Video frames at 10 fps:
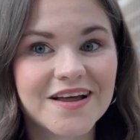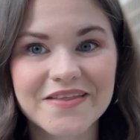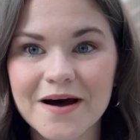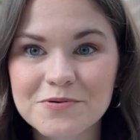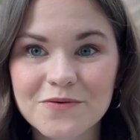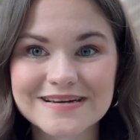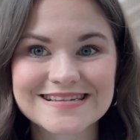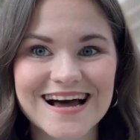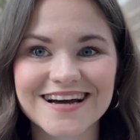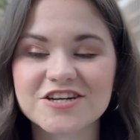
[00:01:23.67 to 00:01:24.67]
The Upper West
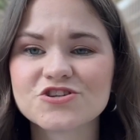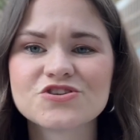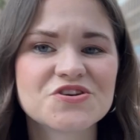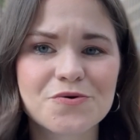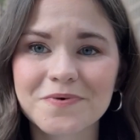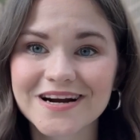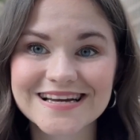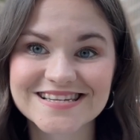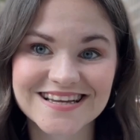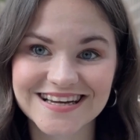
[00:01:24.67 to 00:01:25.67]
Side is super
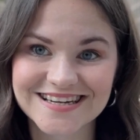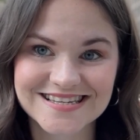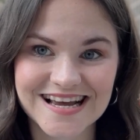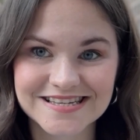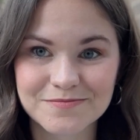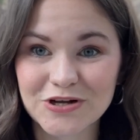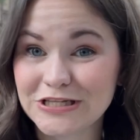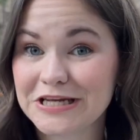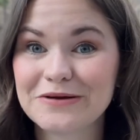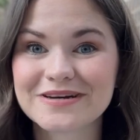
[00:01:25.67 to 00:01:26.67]
easily
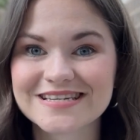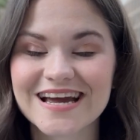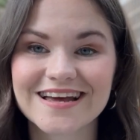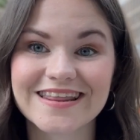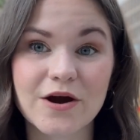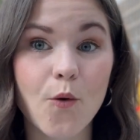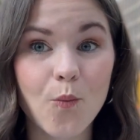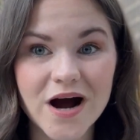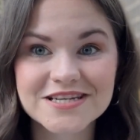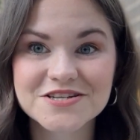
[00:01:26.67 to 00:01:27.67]
accessible. You can take the
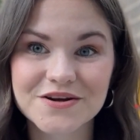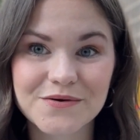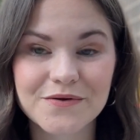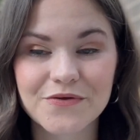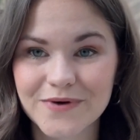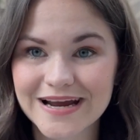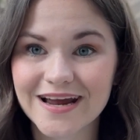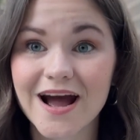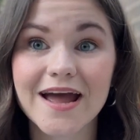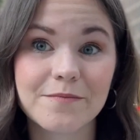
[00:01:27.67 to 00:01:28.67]
1, 2,
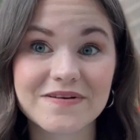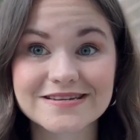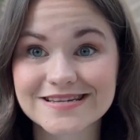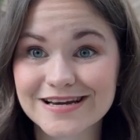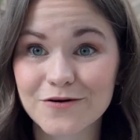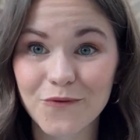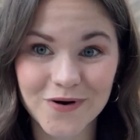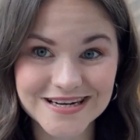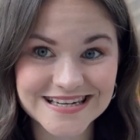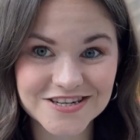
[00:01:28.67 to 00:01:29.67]
3, A, B, C,
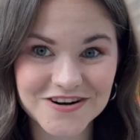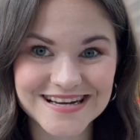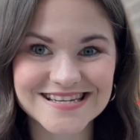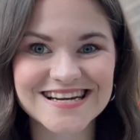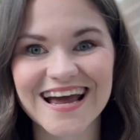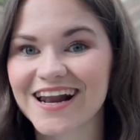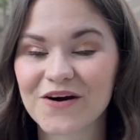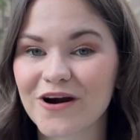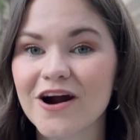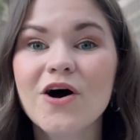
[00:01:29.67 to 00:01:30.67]
or D trains to get
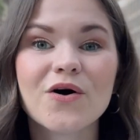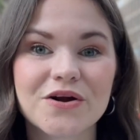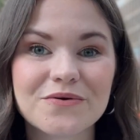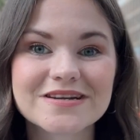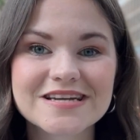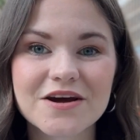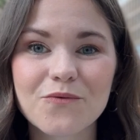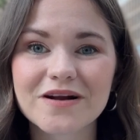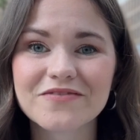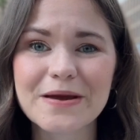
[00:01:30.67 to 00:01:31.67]
here, or you can take
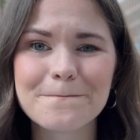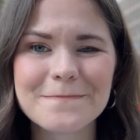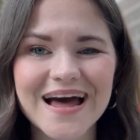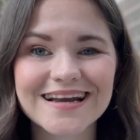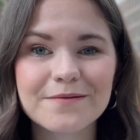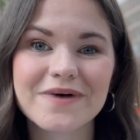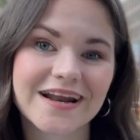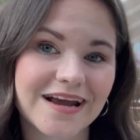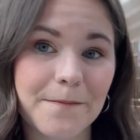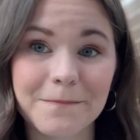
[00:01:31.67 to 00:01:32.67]
one of the
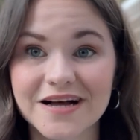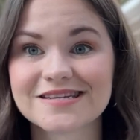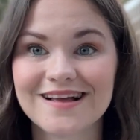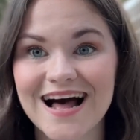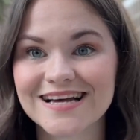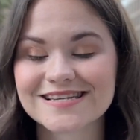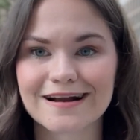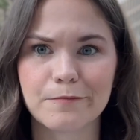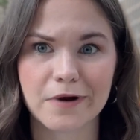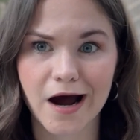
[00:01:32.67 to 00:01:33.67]
many bus lines that
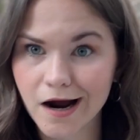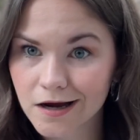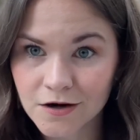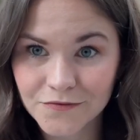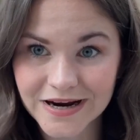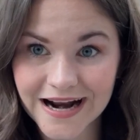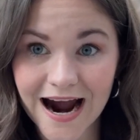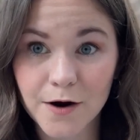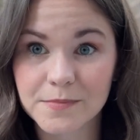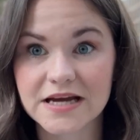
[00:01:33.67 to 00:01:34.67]
I'm not going to read
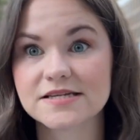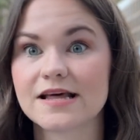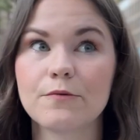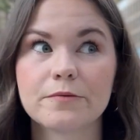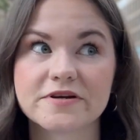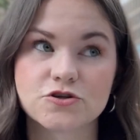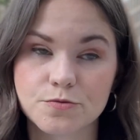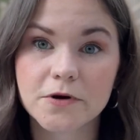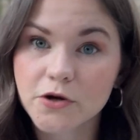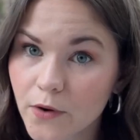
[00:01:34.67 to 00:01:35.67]
out because that would be
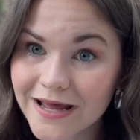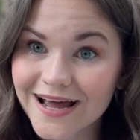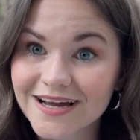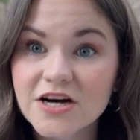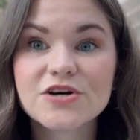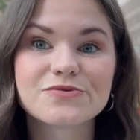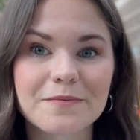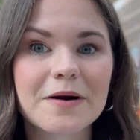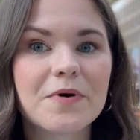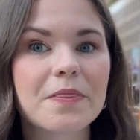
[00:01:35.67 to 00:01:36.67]
super annoying. So I'm
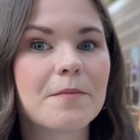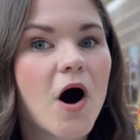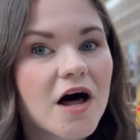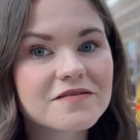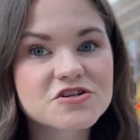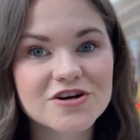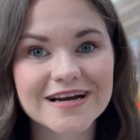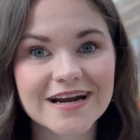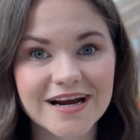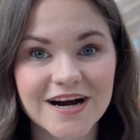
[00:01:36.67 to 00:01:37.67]
going to put them on the
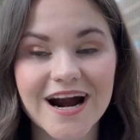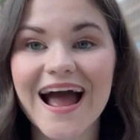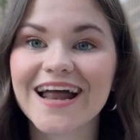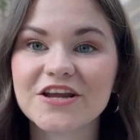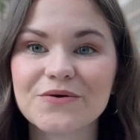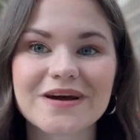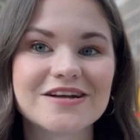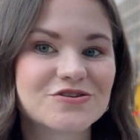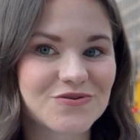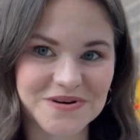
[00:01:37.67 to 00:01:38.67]
screen here and you can
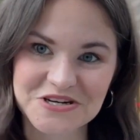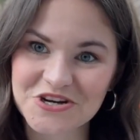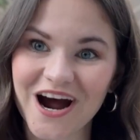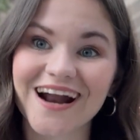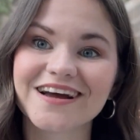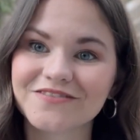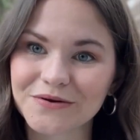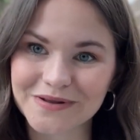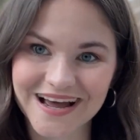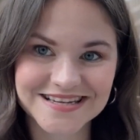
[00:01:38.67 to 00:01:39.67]
screenshot if you
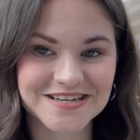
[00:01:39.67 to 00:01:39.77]
would like